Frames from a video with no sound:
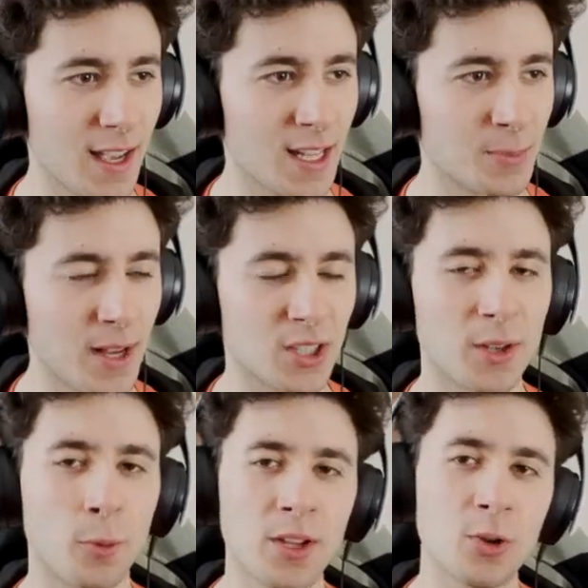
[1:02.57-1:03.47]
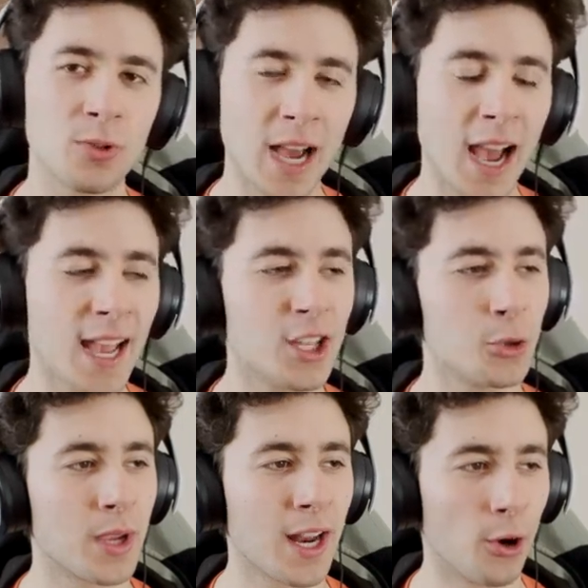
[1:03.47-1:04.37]
It's basically when you die,
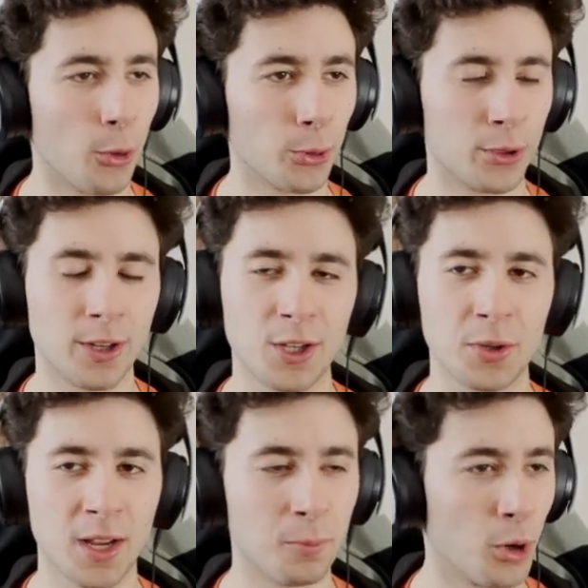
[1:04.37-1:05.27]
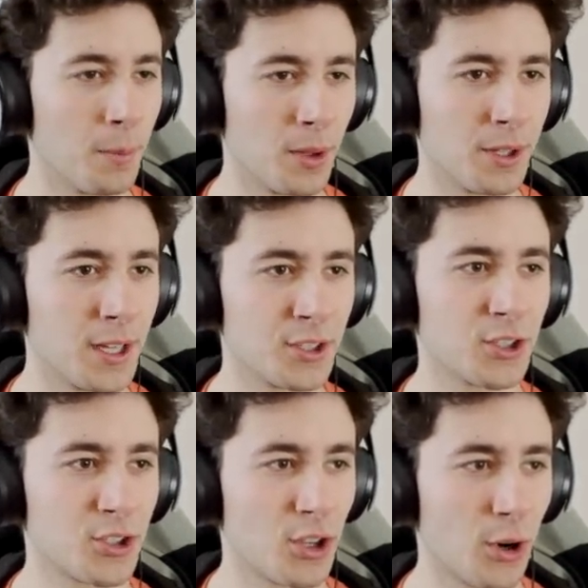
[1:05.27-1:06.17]
you get older and you get more abilities.
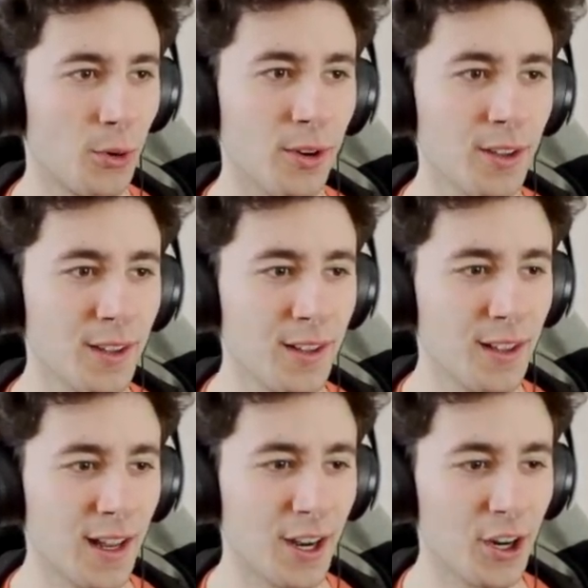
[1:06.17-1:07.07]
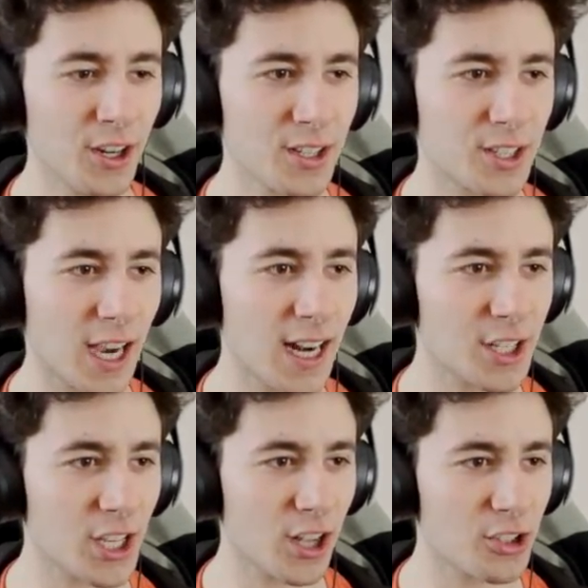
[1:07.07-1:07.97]
So I heard it's kind of
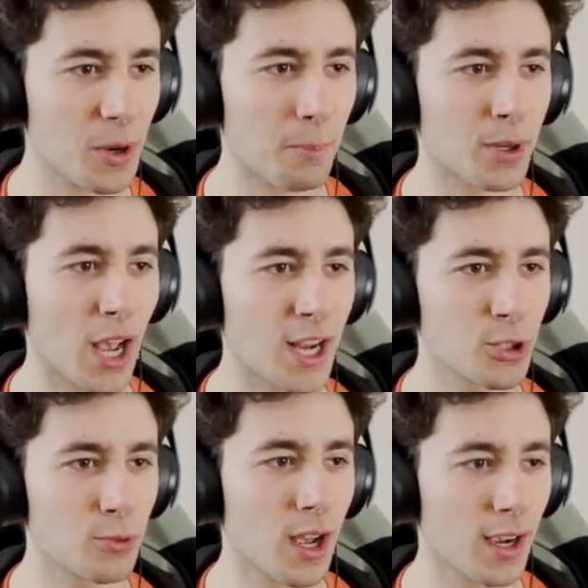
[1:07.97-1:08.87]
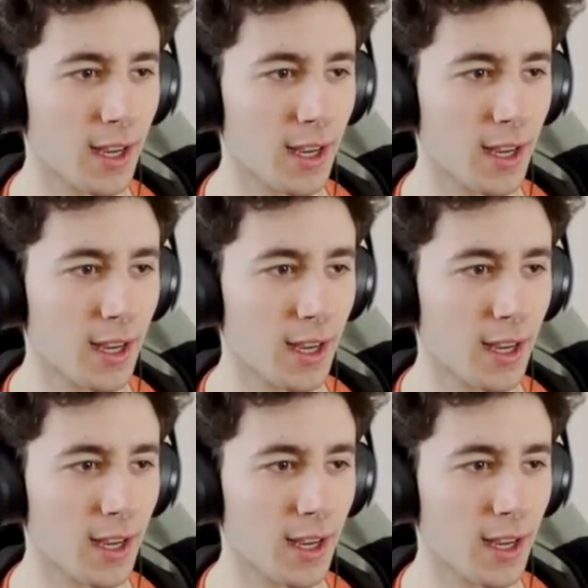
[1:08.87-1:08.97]
challenging, but I do not